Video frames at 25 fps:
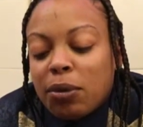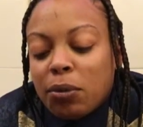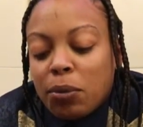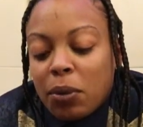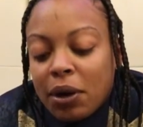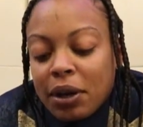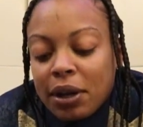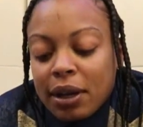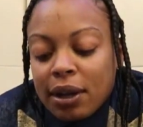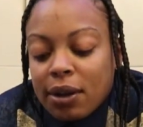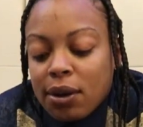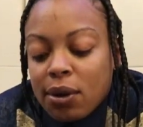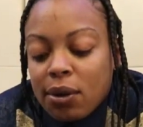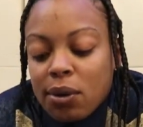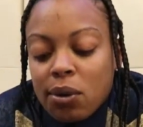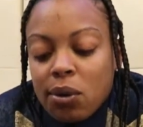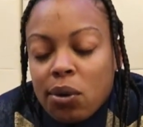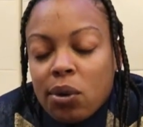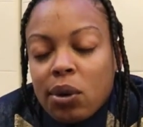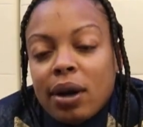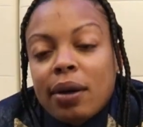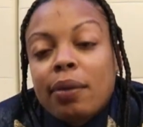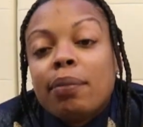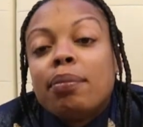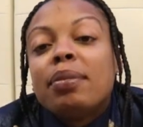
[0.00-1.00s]
working
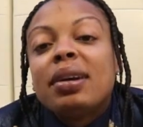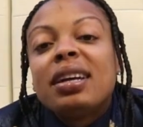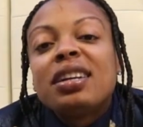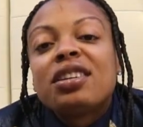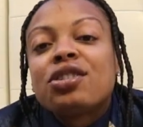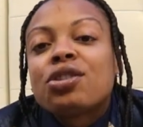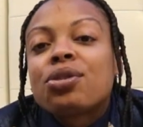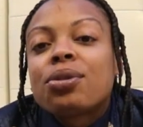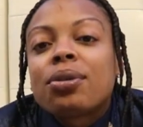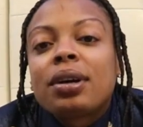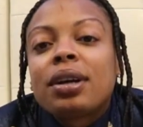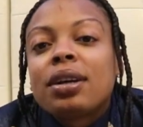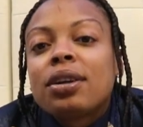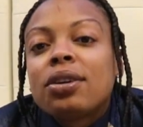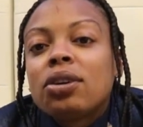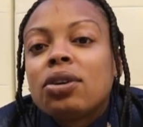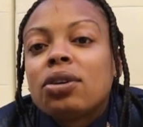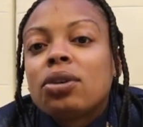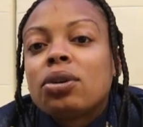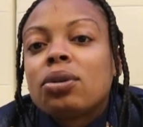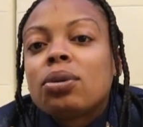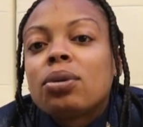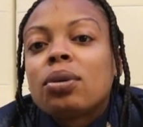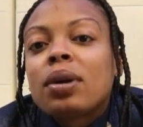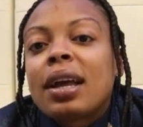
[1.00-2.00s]
on mentoring
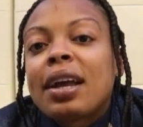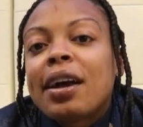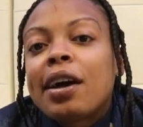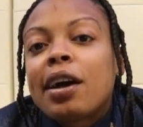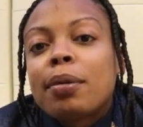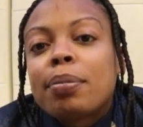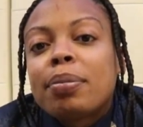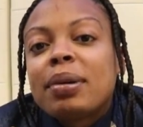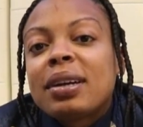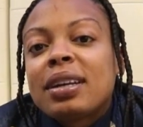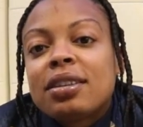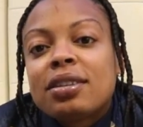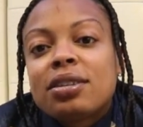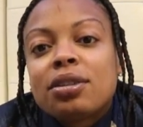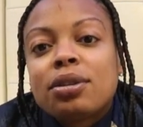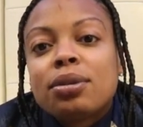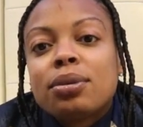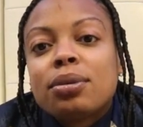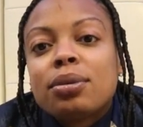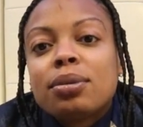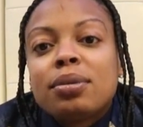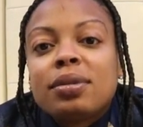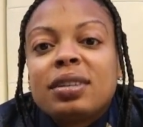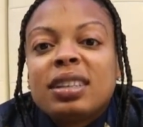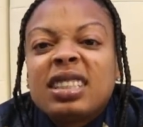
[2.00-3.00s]
you, helping
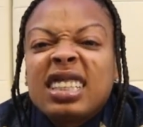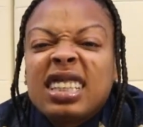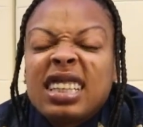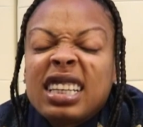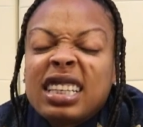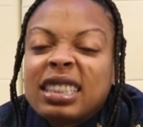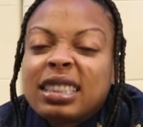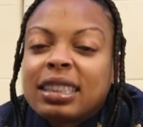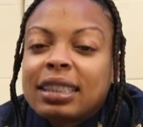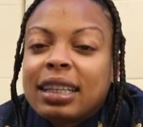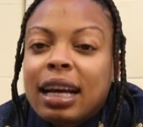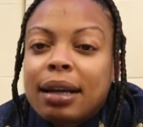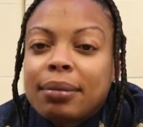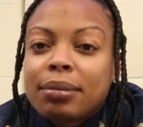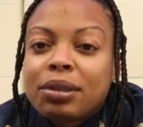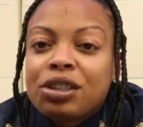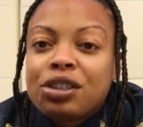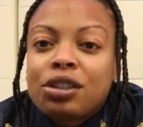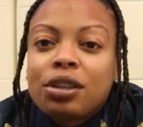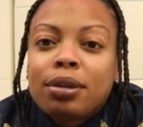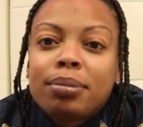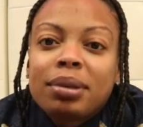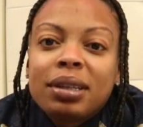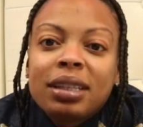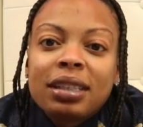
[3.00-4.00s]
to
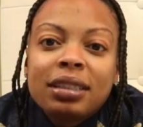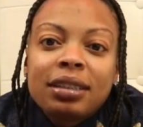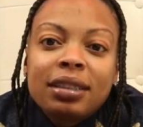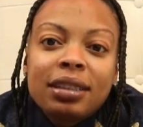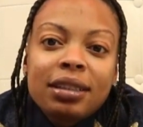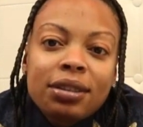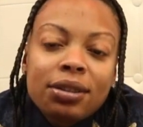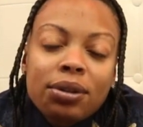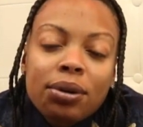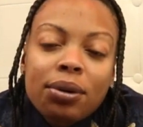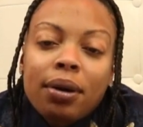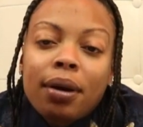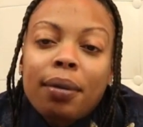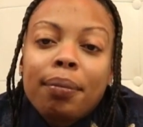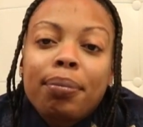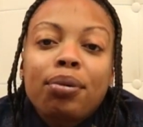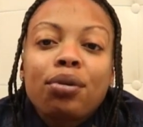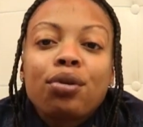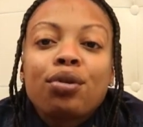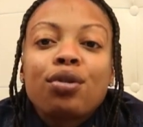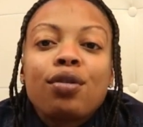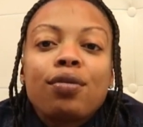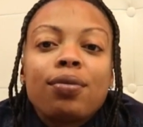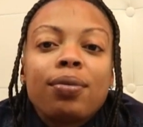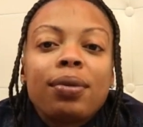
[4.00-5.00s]
establish your business or
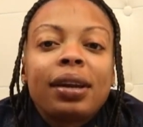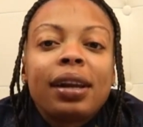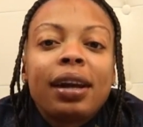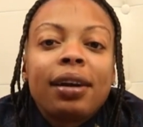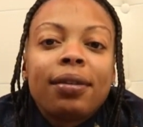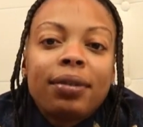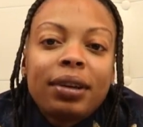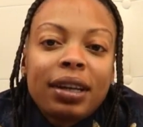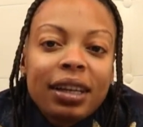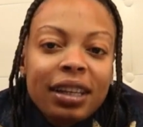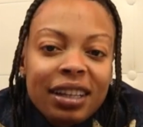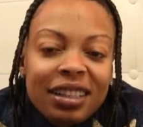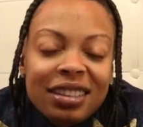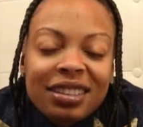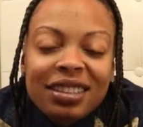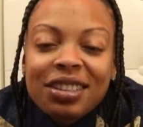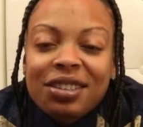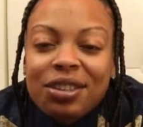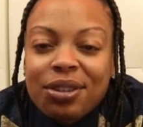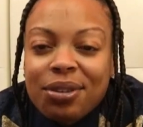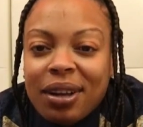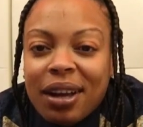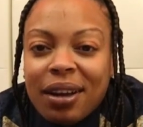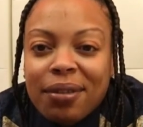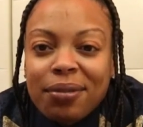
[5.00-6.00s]
improve whatever it is
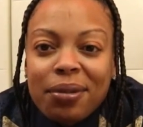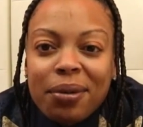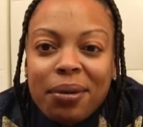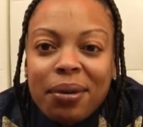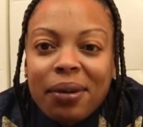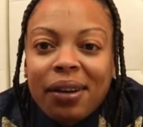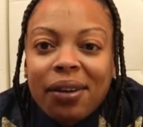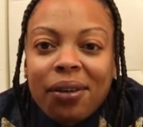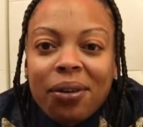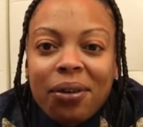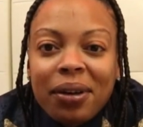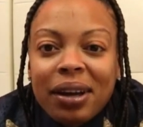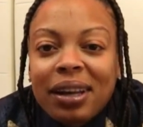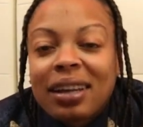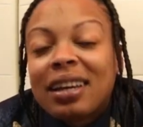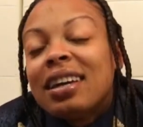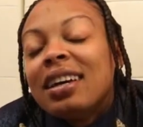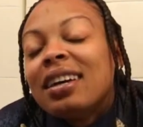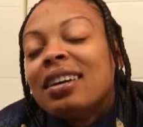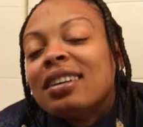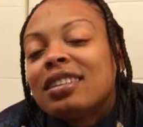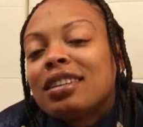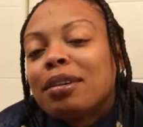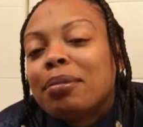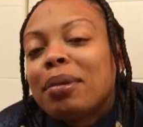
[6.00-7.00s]
that you have going on.
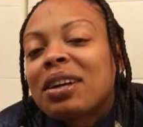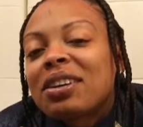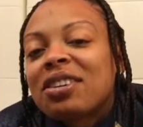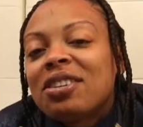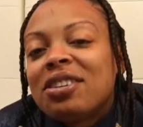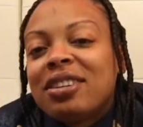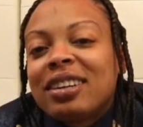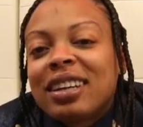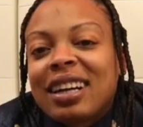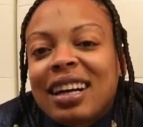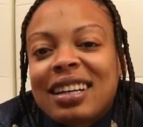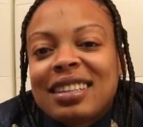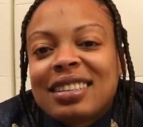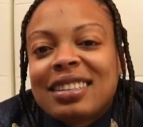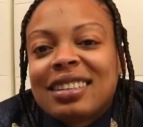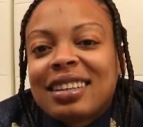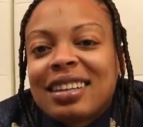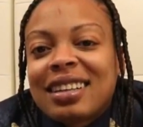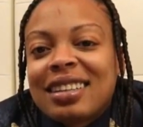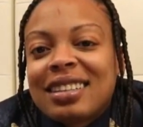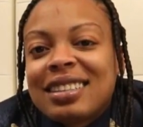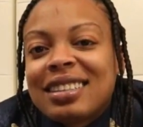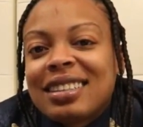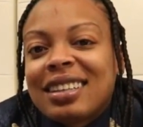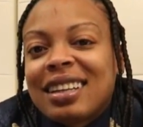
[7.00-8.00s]
So make sure you guys
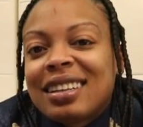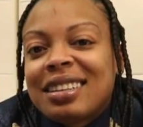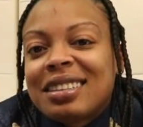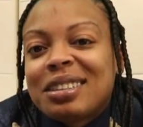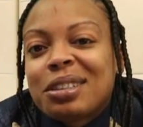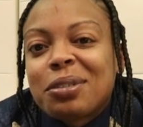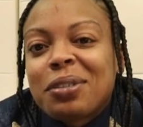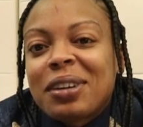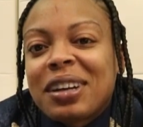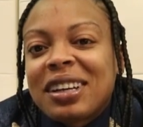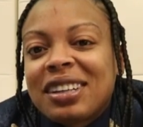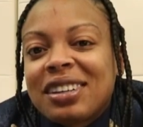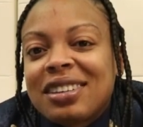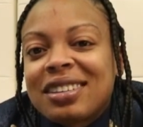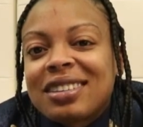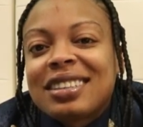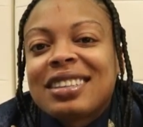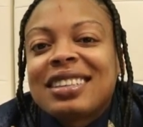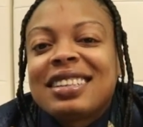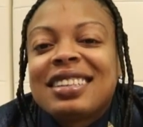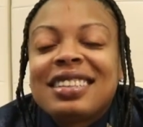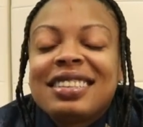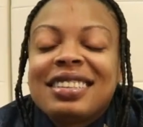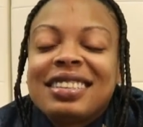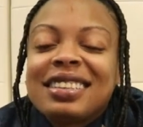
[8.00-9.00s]
look into that as well.
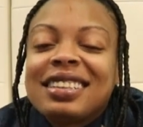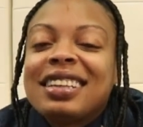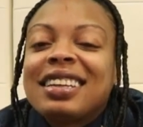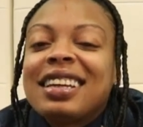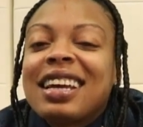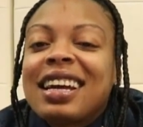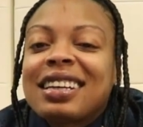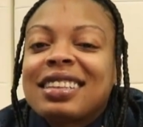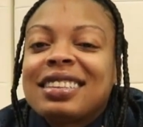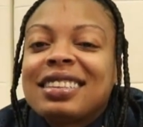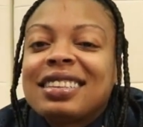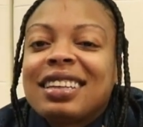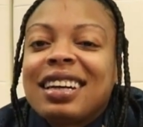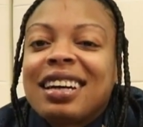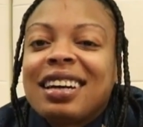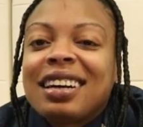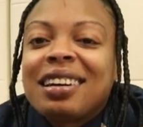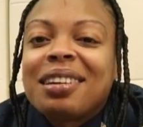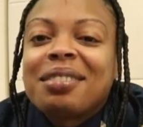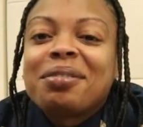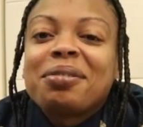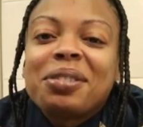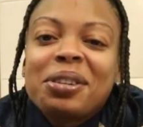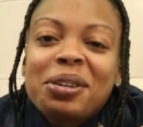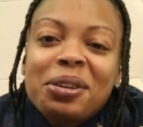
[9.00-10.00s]
So next
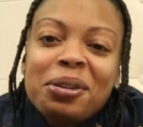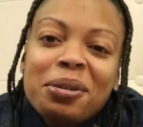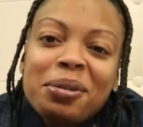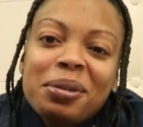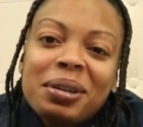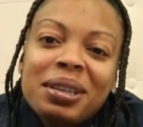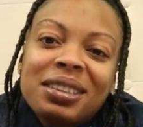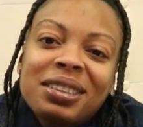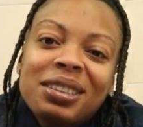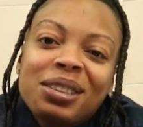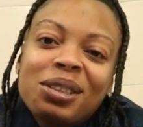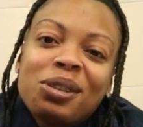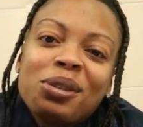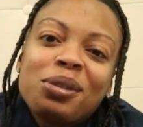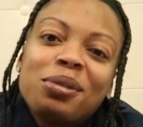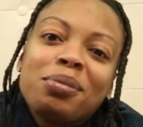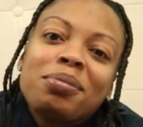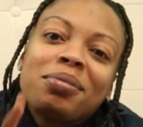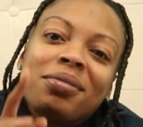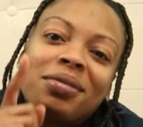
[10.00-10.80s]
time, Who is Snoop?